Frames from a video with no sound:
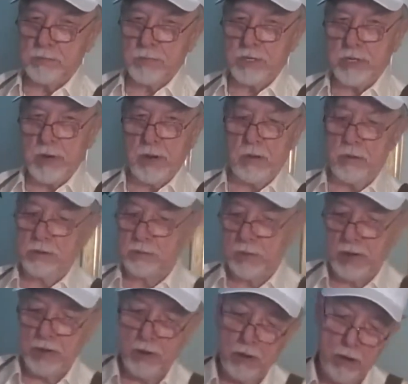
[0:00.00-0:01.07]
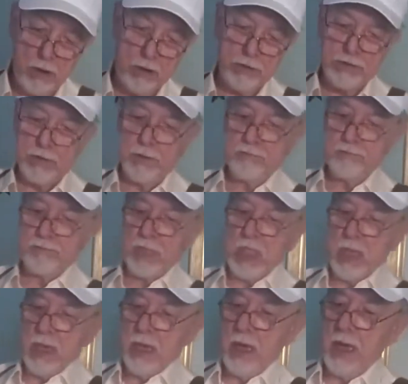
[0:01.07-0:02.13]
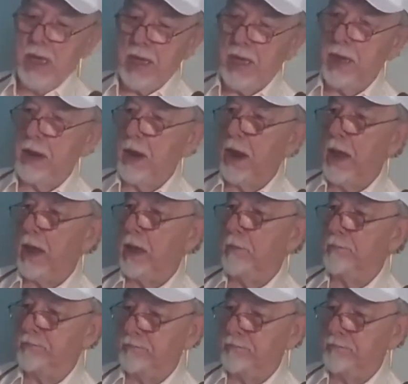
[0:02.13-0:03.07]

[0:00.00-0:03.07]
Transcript: Michelle's, my daughter's, and I